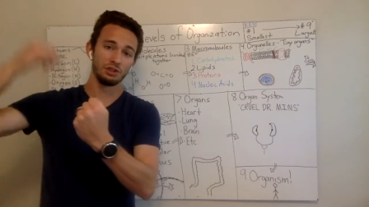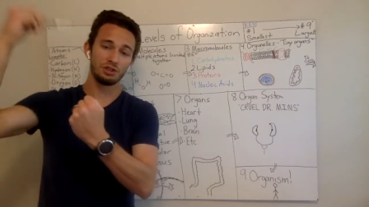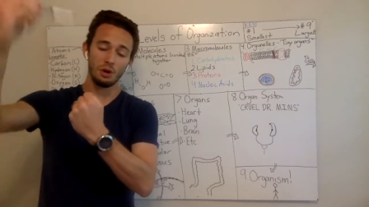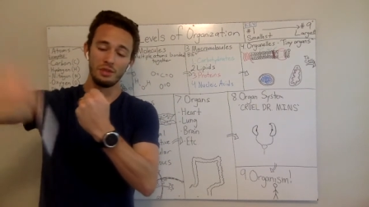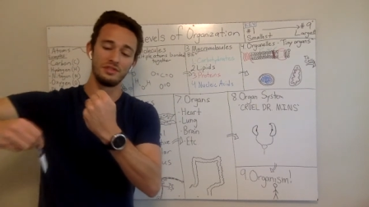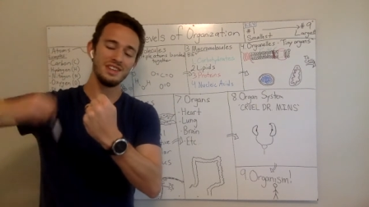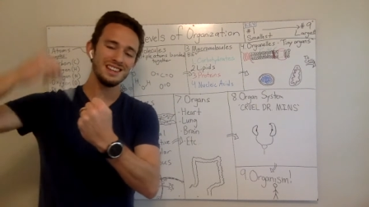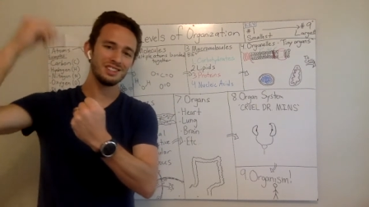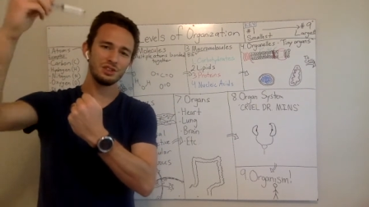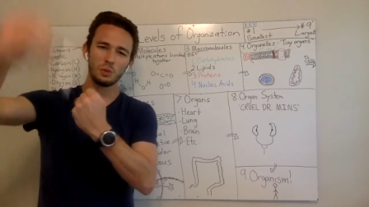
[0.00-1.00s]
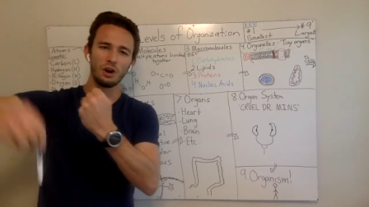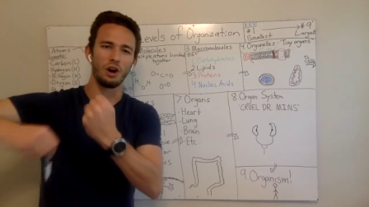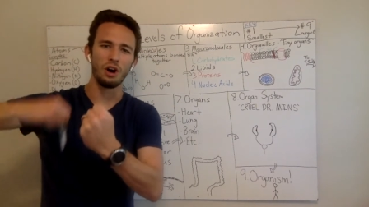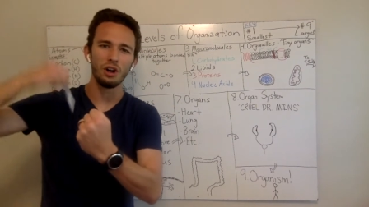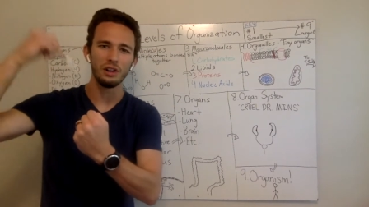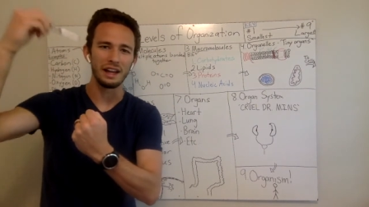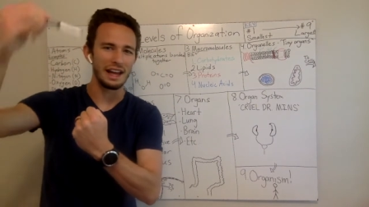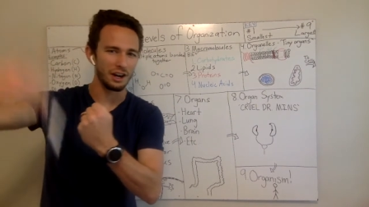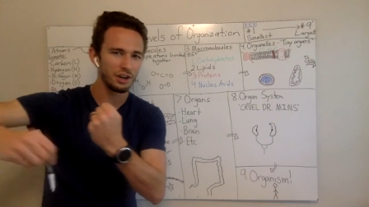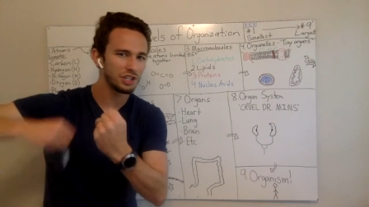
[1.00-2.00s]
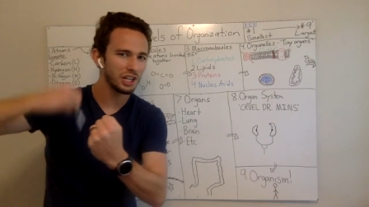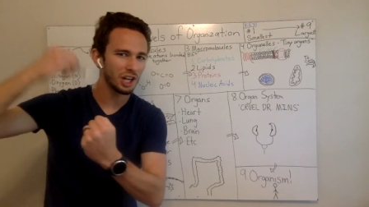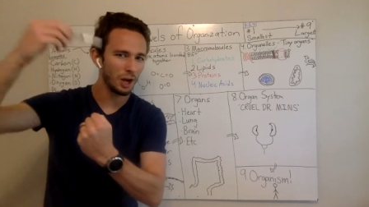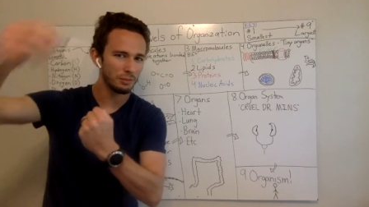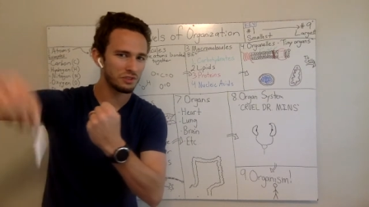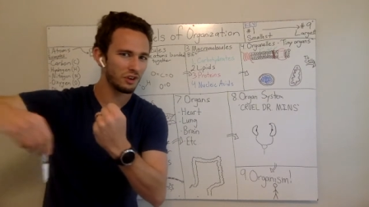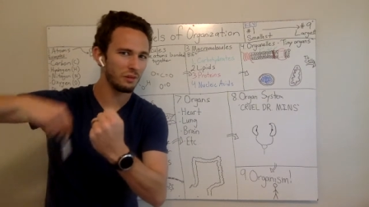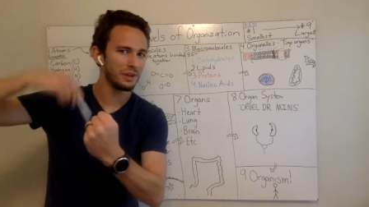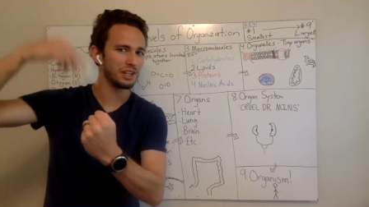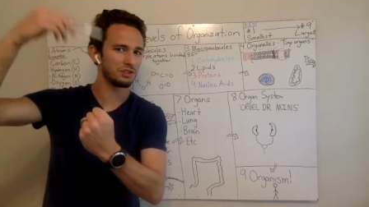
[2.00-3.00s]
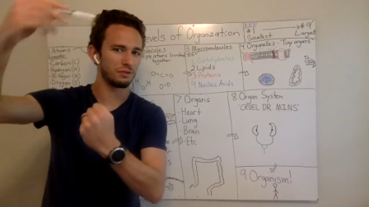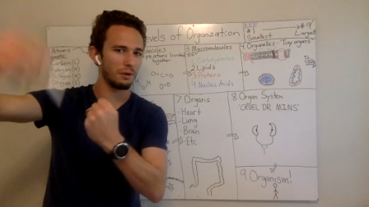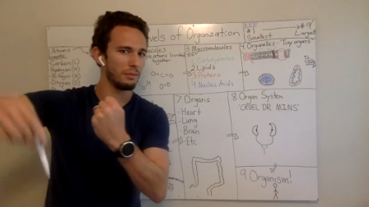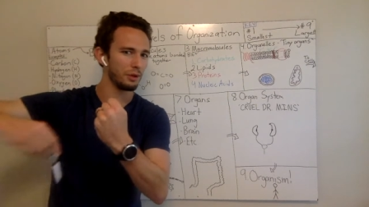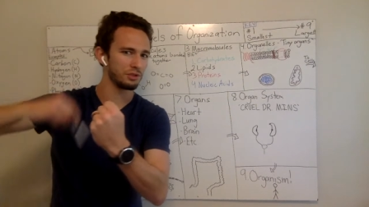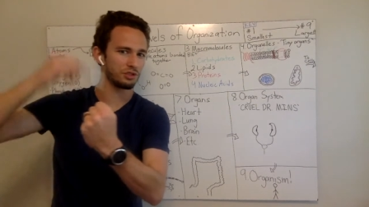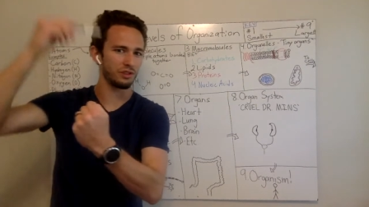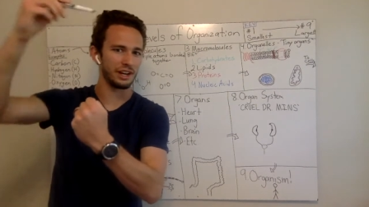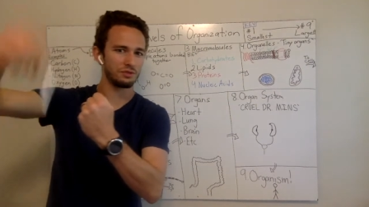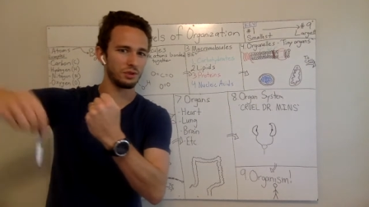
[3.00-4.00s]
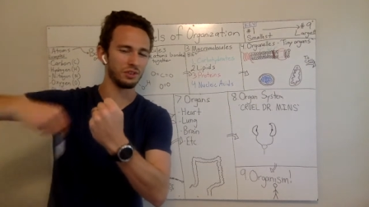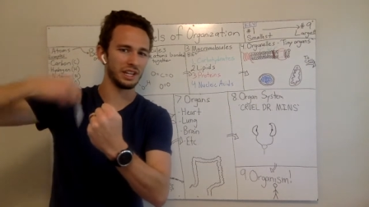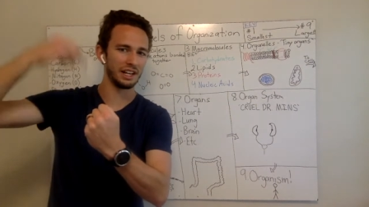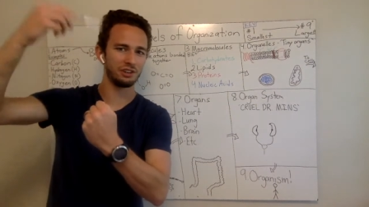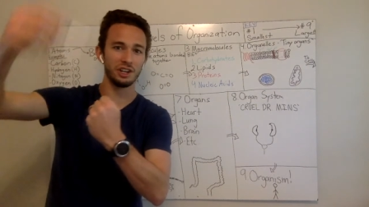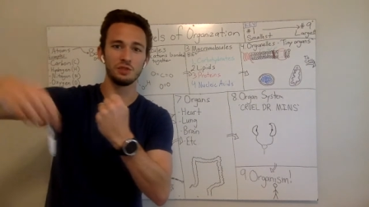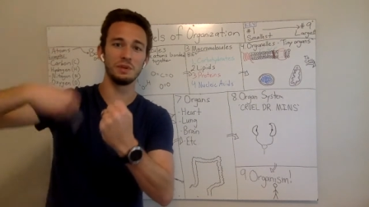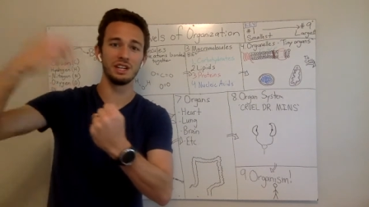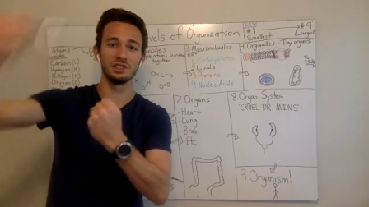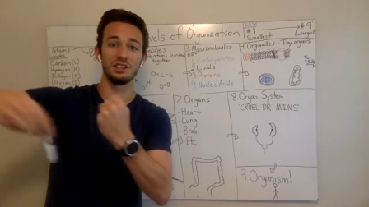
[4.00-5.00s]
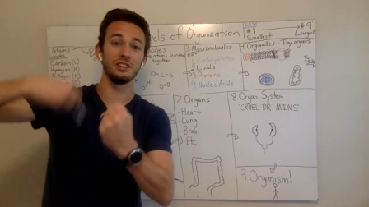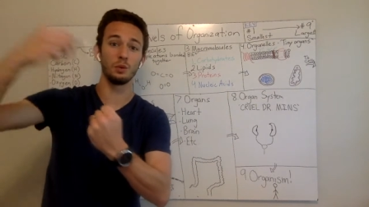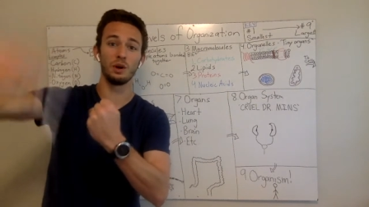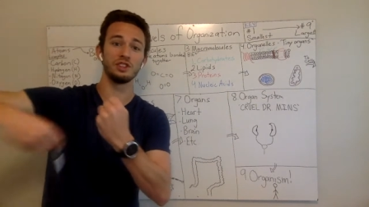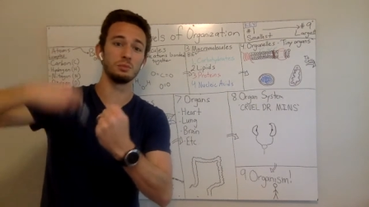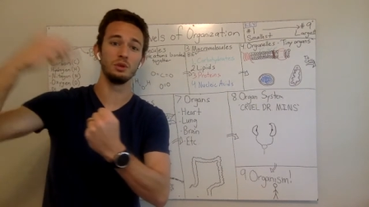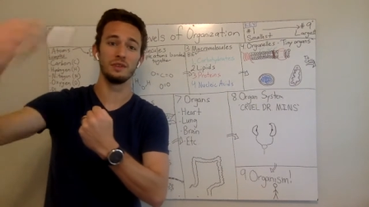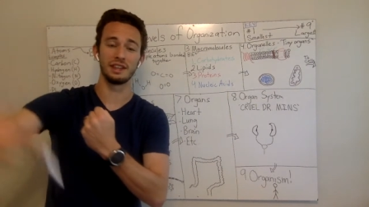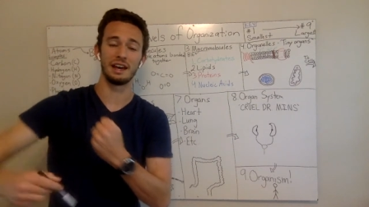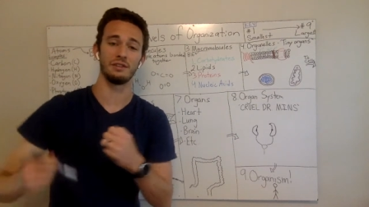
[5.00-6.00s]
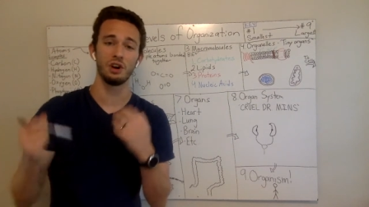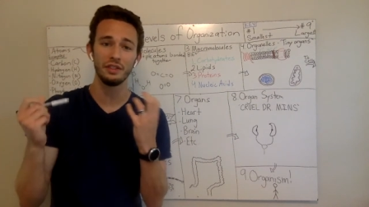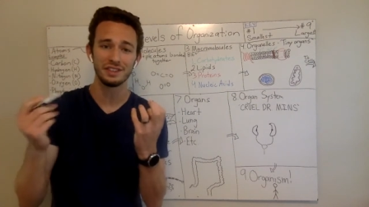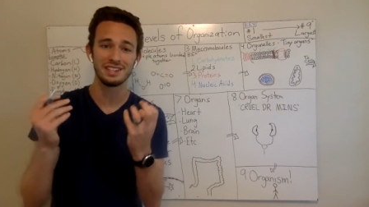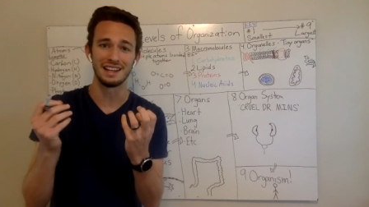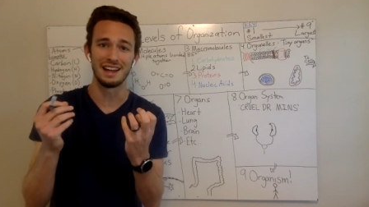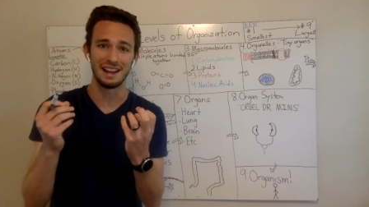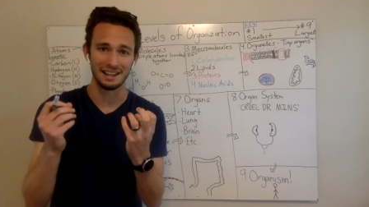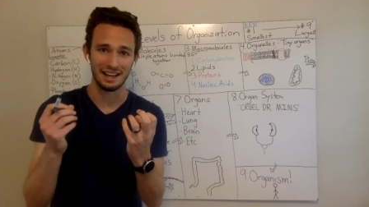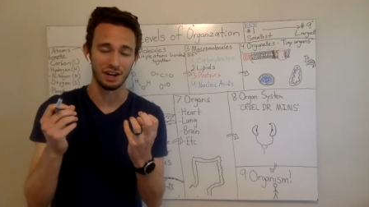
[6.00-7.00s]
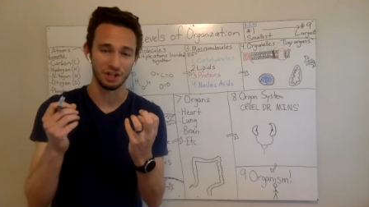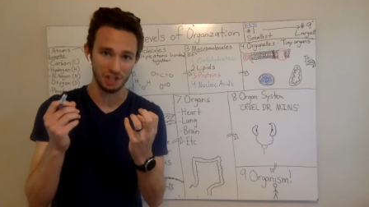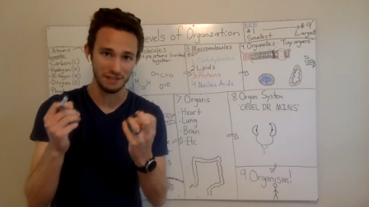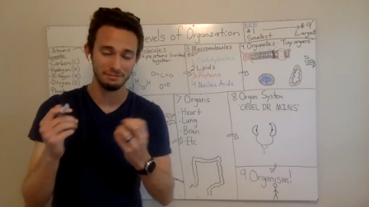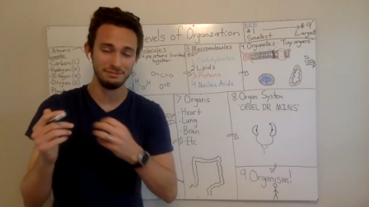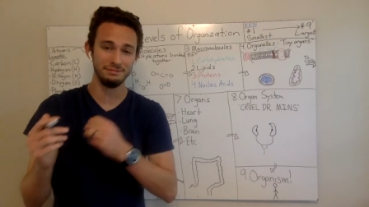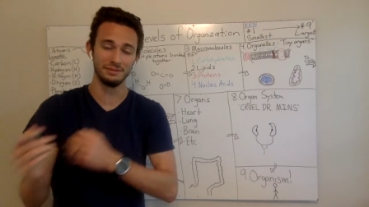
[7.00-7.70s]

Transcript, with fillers: So this is where all energy comes from is from those transfer of electrons because they're the ones moving. They have all this kinetic energy.